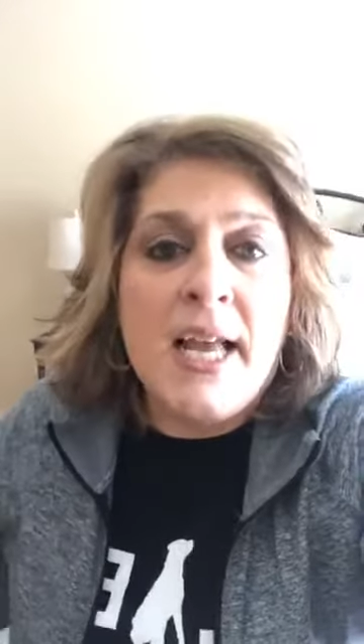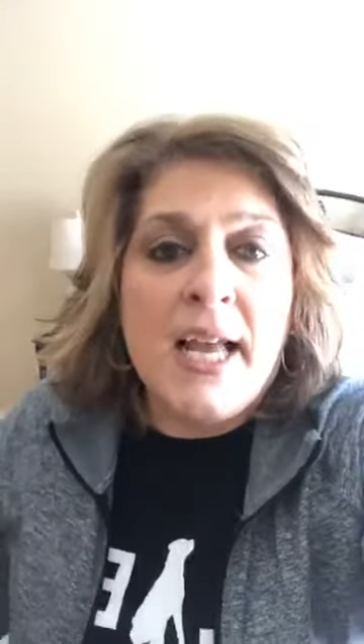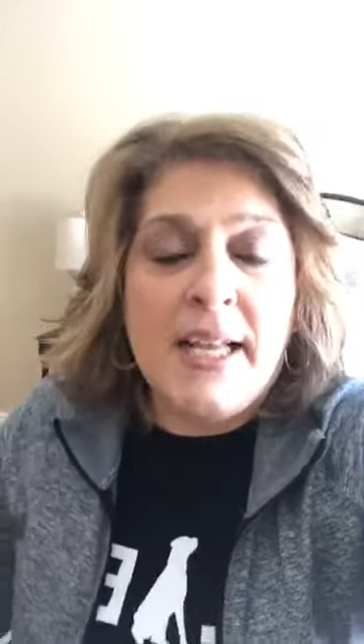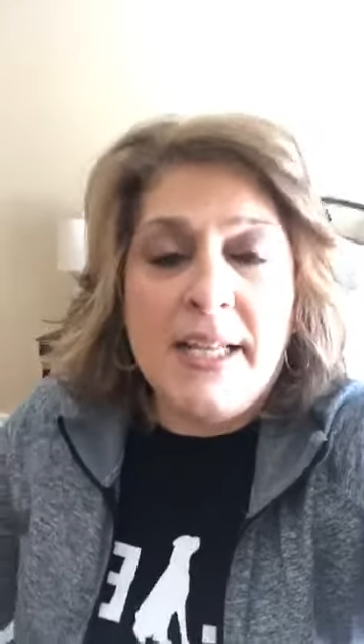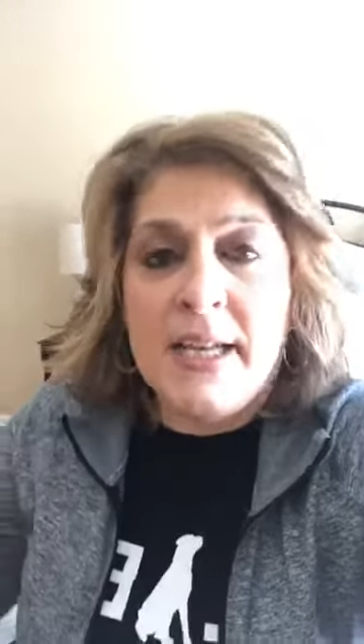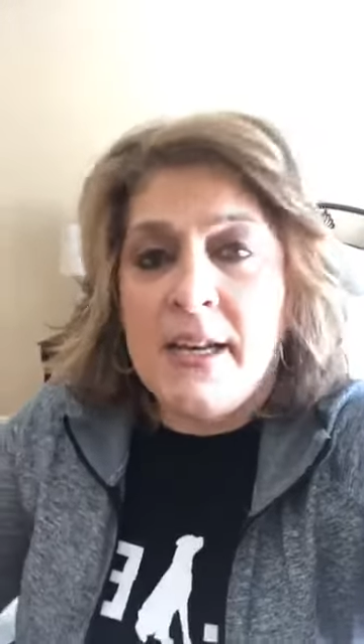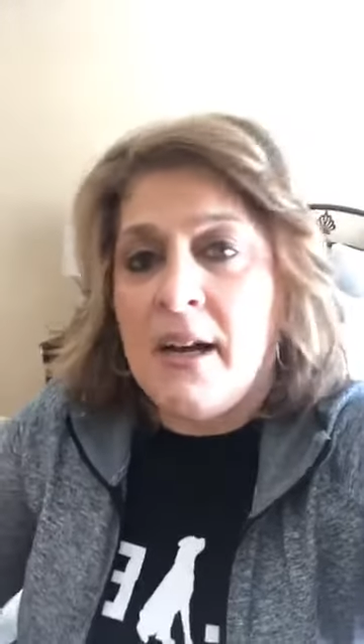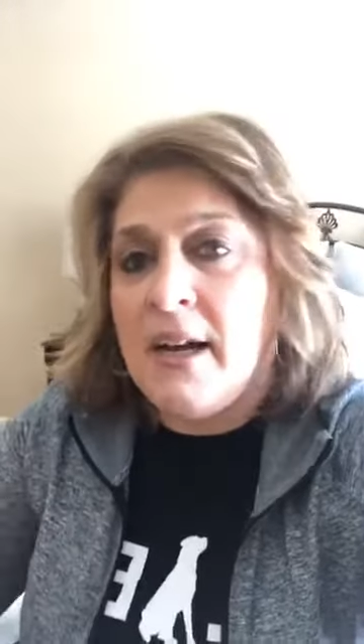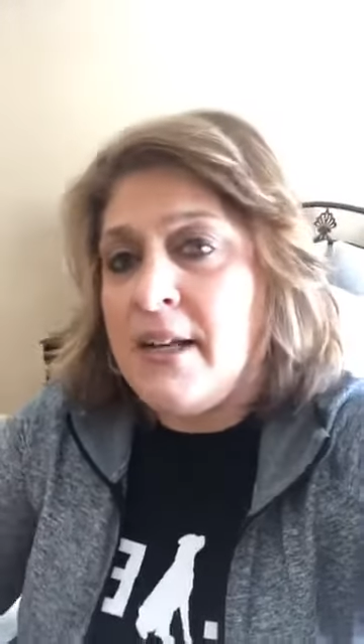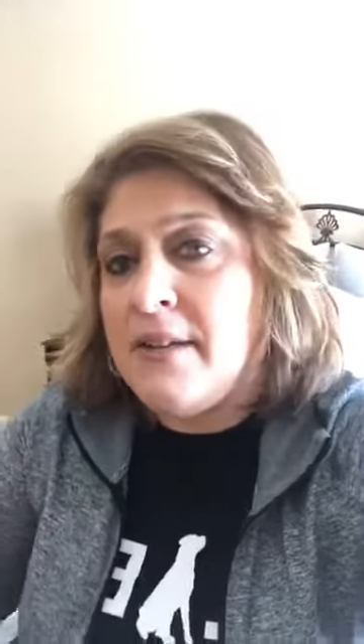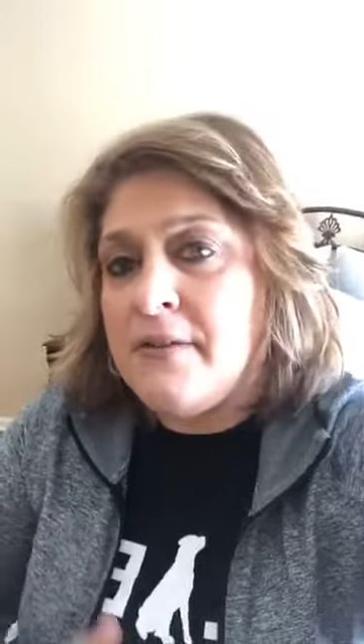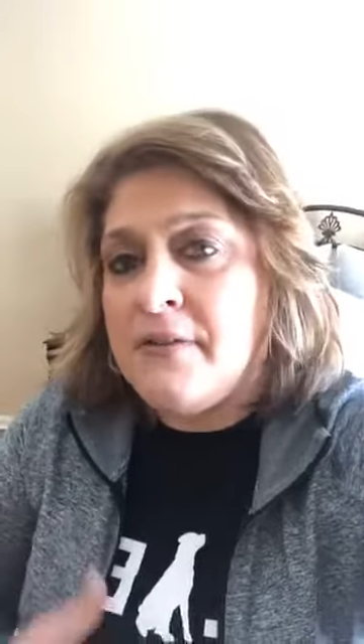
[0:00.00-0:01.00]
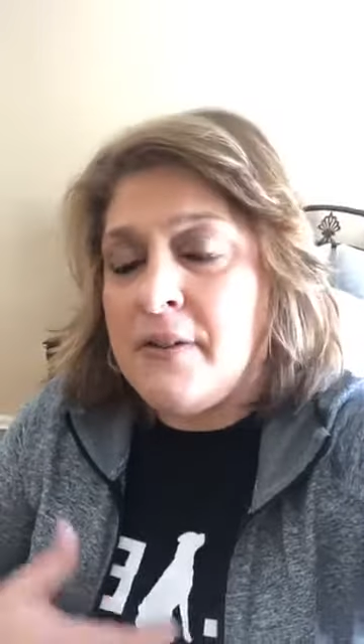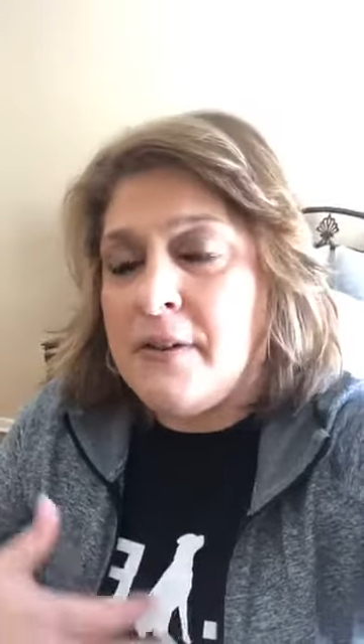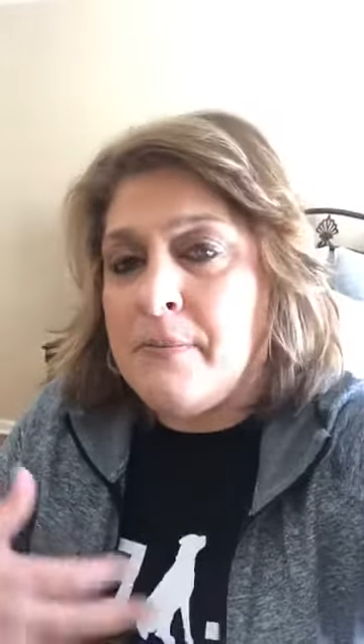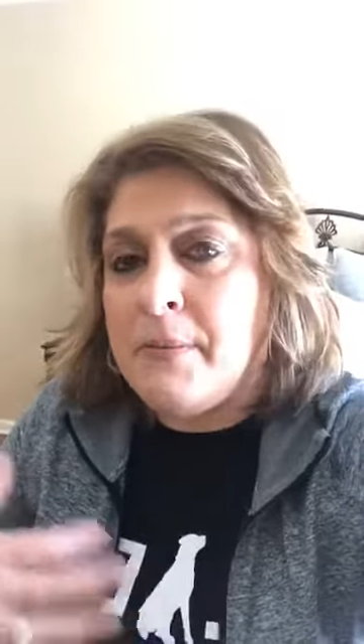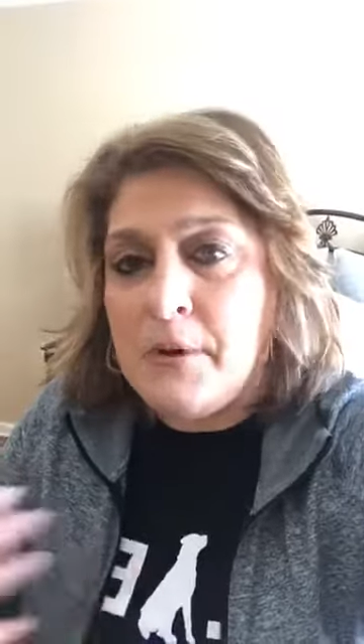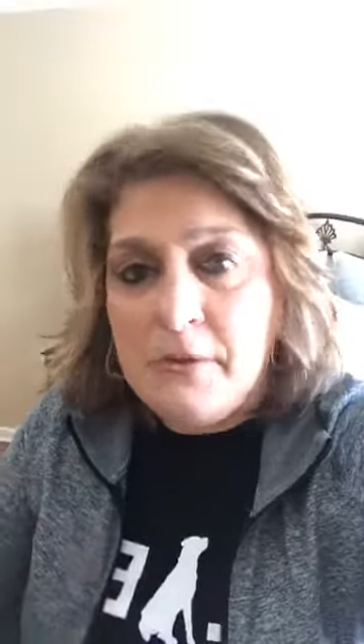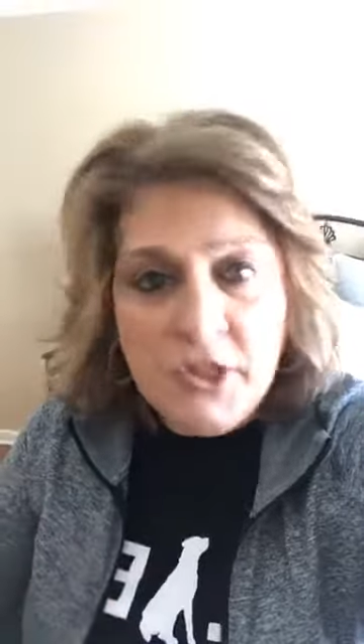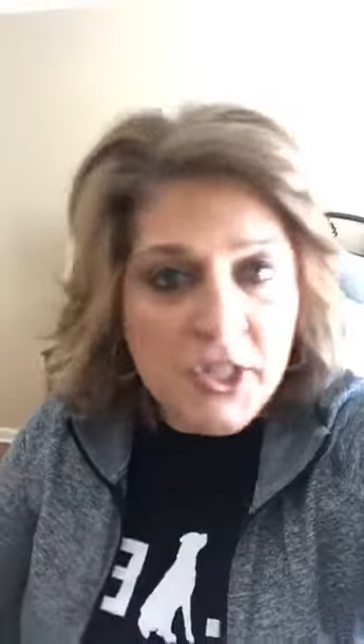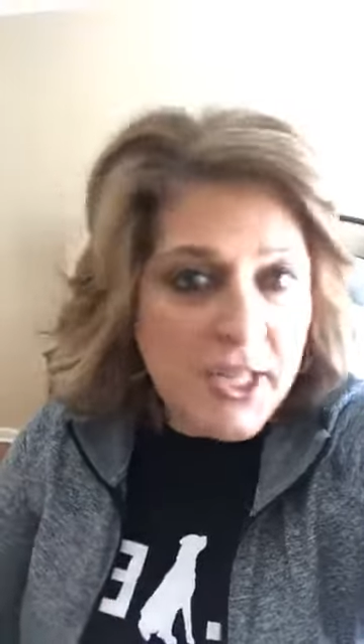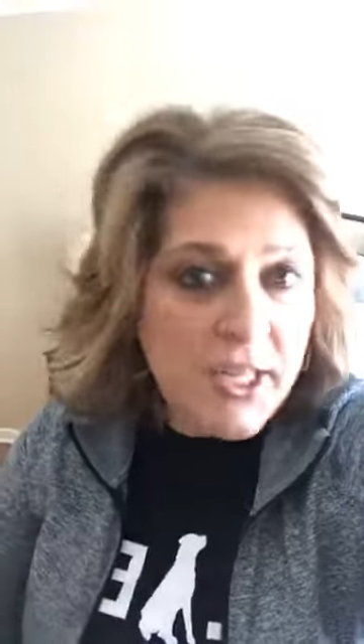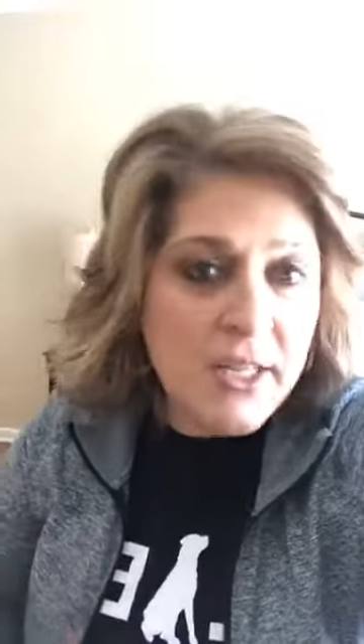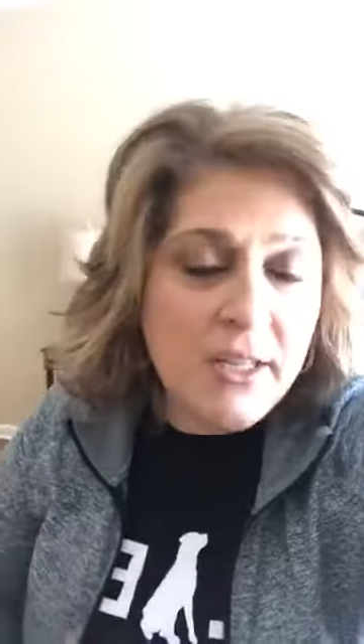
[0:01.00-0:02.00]
any kind of uh,
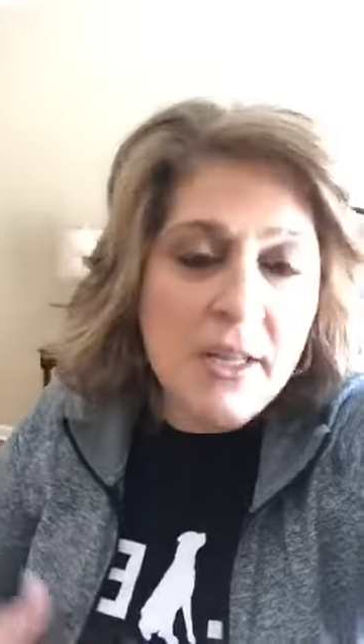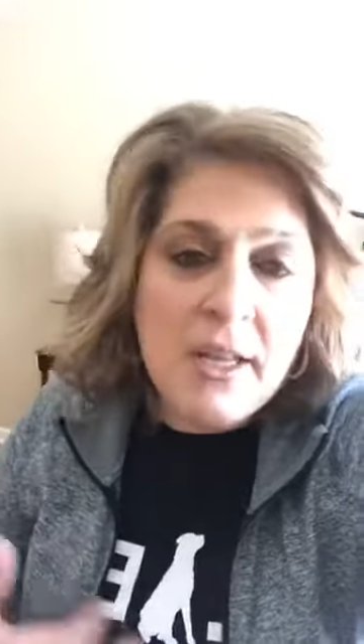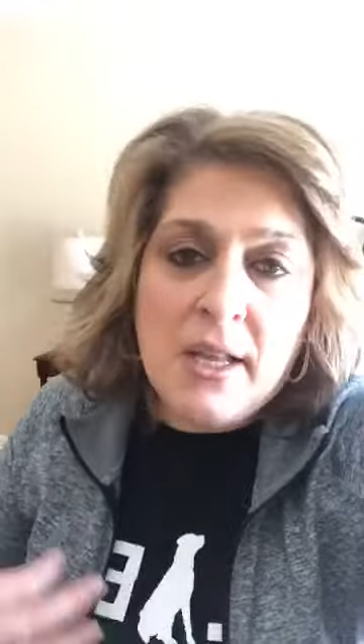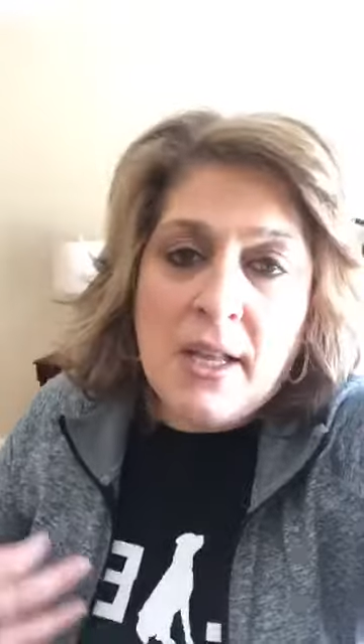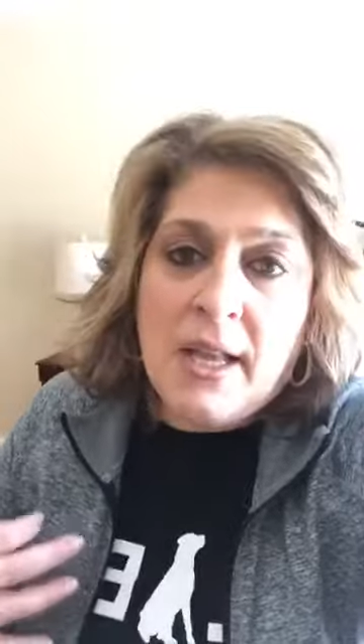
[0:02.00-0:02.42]
emotion,